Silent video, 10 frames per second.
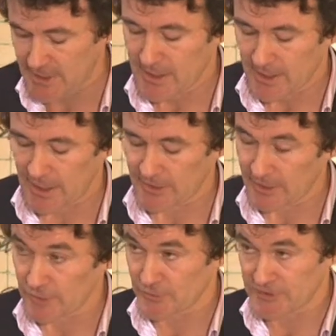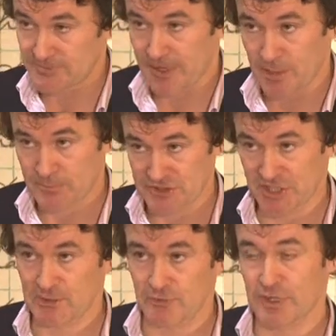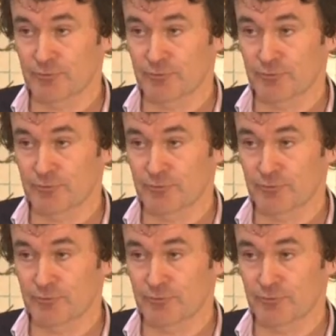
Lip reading: And I know this may not particularly